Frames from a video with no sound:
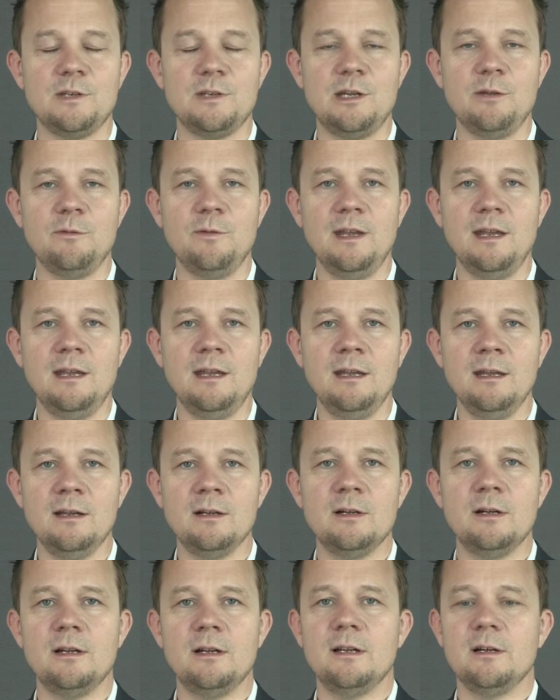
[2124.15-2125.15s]
TV
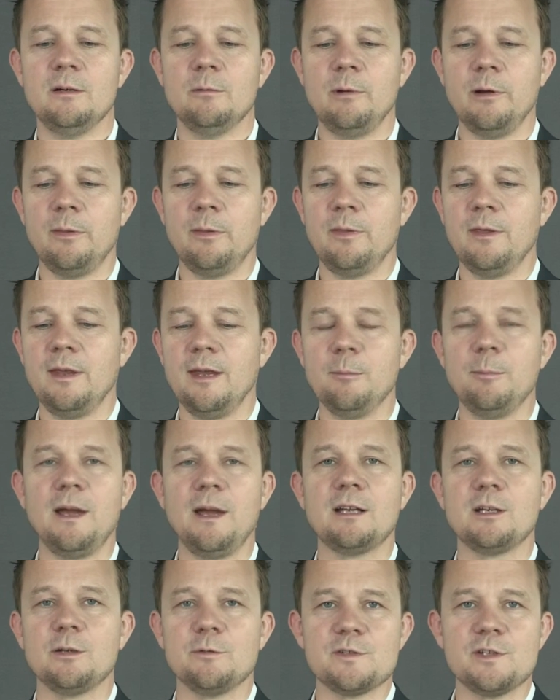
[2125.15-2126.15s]
with the
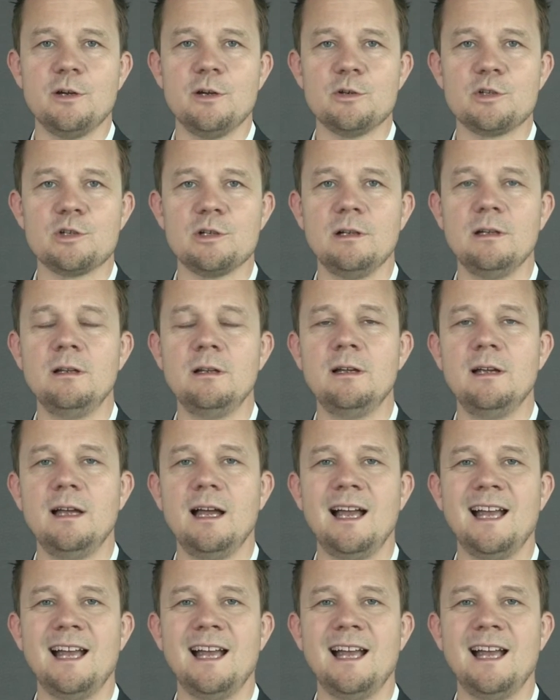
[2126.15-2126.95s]
impact of social,